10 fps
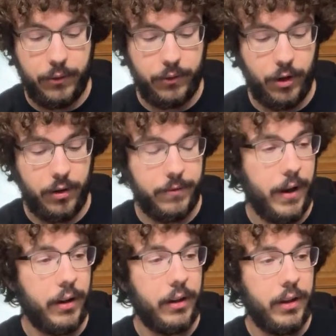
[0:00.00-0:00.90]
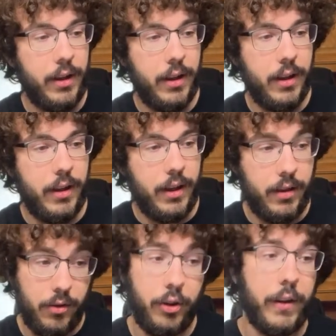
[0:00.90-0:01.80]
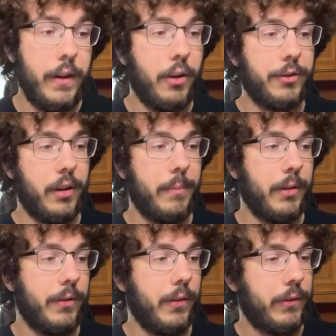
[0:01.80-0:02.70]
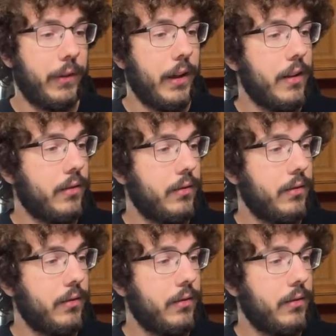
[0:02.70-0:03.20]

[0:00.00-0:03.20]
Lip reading: Starfighter. Look in the alternate builds, you'll see it.